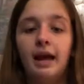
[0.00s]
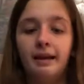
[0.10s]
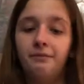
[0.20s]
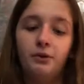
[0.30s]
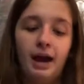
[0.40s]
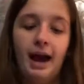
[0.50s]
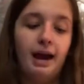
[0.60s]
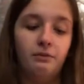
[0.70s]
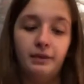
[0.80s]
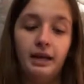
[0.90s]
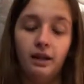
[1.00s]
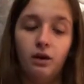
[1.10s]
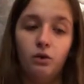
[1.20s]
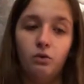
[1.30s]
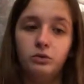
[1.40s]
And if you have
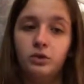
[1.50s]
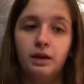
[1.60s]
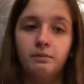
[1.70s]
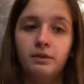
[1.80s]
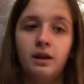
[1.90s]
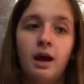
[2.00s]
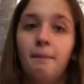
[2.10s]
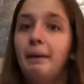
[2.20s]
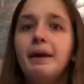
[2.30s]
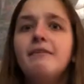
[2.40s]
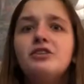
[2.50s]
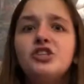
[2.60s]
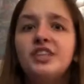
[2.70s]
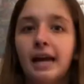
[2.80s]
yellow, some, maybe even just